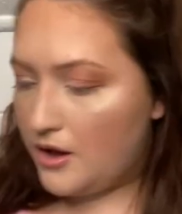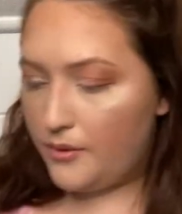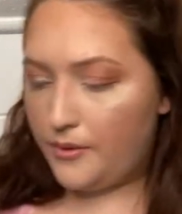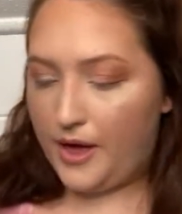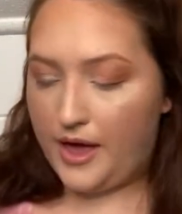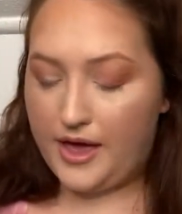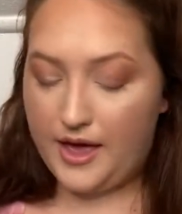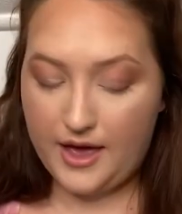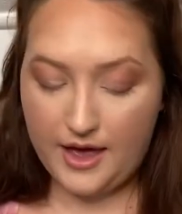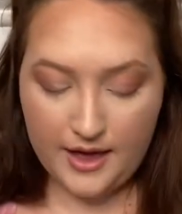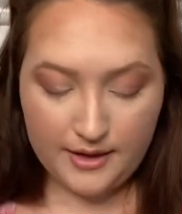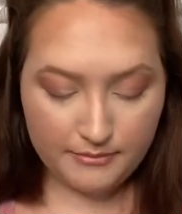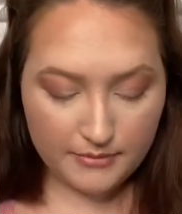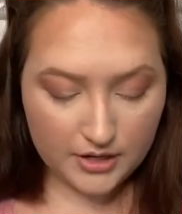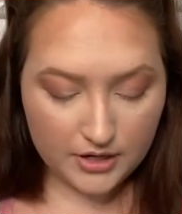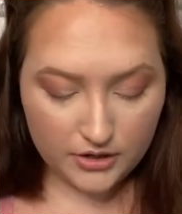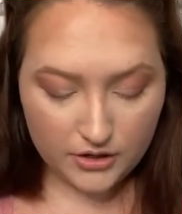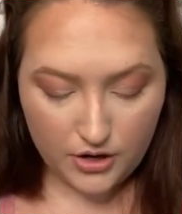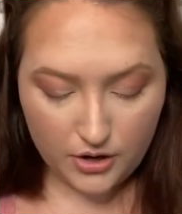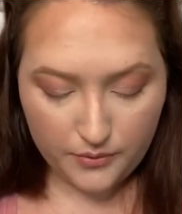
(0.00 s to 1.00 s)
Okay, I'm
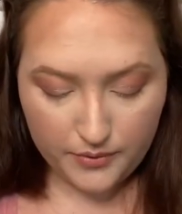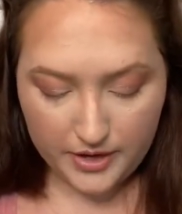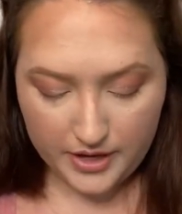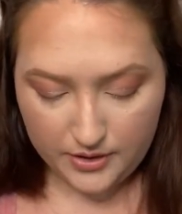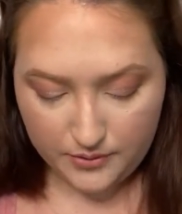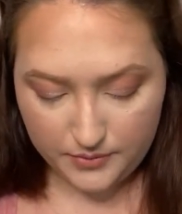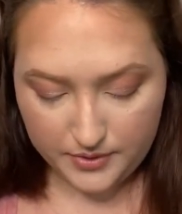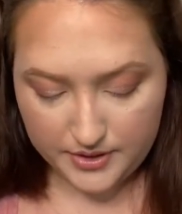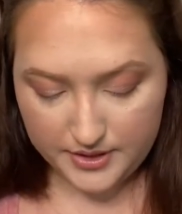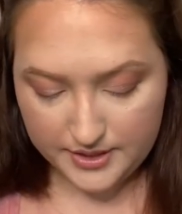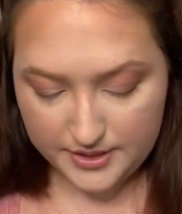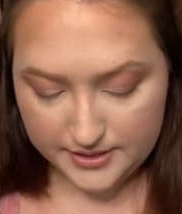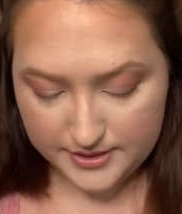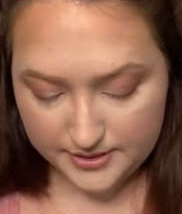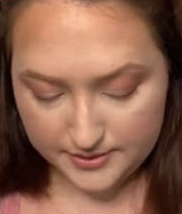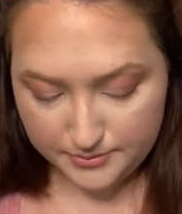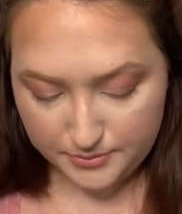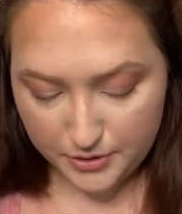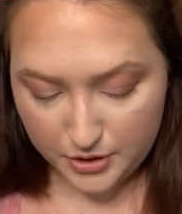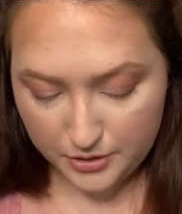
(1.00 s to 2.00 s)
gonna go in with
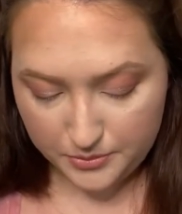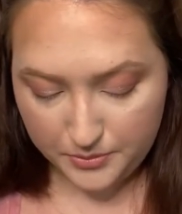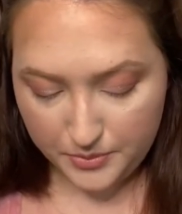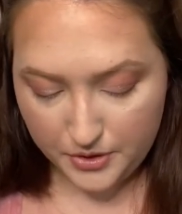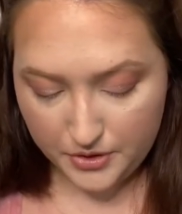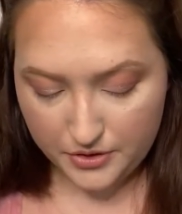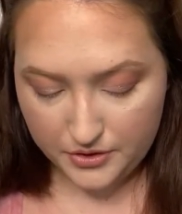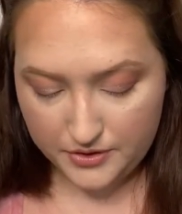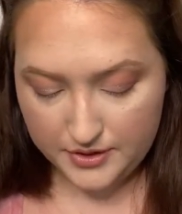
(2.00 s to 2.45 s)
this purple,